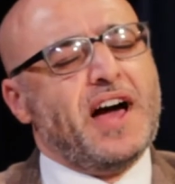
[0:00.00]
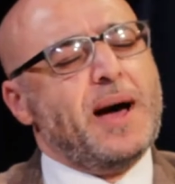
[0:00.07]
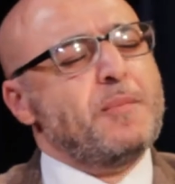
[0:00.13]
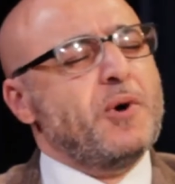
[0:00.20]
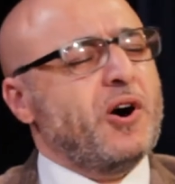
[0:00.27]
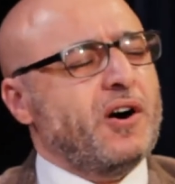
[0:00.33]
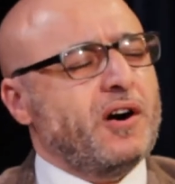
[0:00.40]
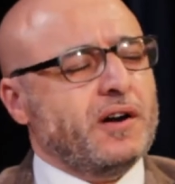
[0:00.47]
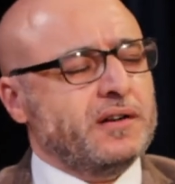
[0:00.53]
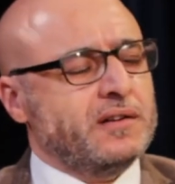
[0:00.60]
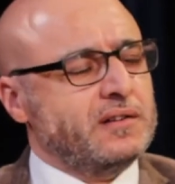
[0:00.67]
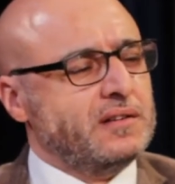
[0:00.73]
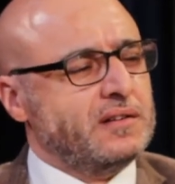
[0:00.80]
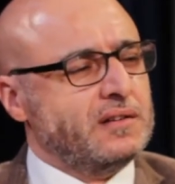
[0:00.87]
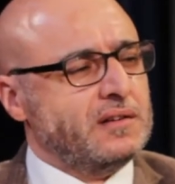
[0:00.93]
Oh, come
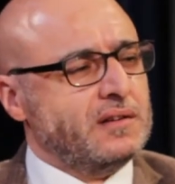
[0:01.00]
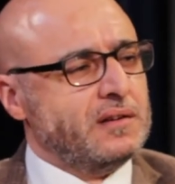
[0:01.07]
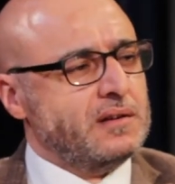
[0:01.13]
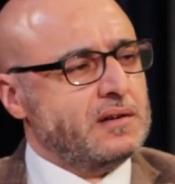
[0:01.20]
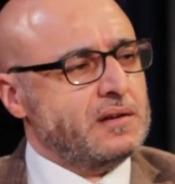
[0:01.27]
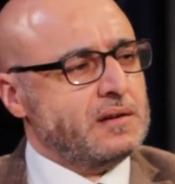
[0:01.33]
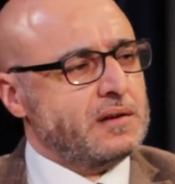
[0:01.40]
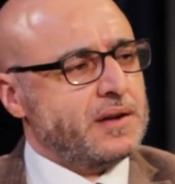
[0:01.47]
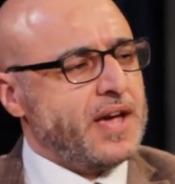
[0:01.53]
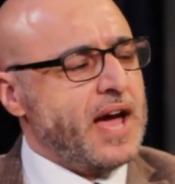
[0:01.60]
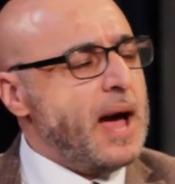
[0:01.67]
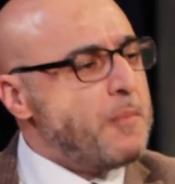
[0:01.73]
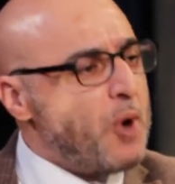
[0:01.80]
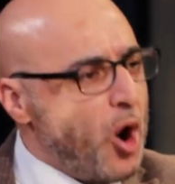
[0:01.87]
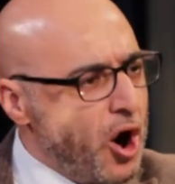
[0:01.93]
on.
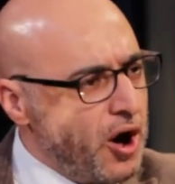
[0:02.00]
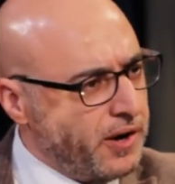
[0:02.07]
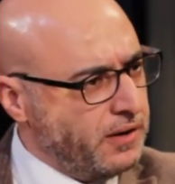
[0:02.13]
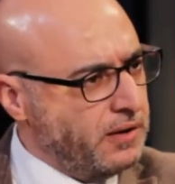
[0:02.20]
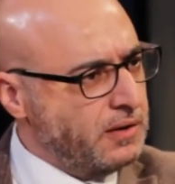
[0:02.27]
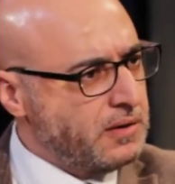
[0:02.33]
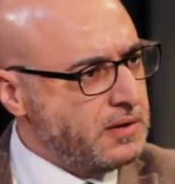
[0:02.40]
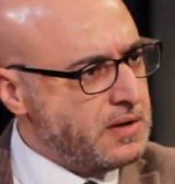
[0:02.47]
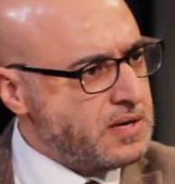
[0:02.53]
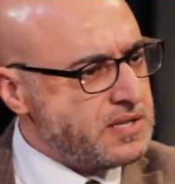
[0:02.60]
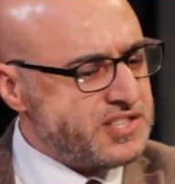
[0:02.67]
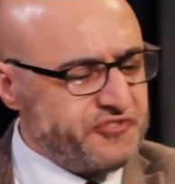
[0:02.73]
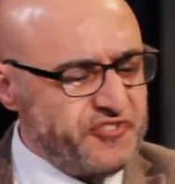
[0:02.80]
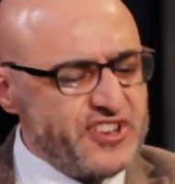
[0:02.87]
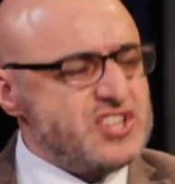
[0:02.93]
Come on.
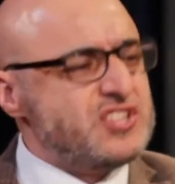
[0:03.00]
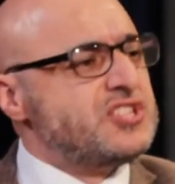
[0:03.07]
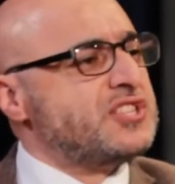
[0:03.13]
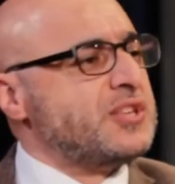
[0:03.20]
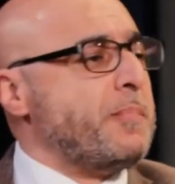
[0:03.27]
Sufficient to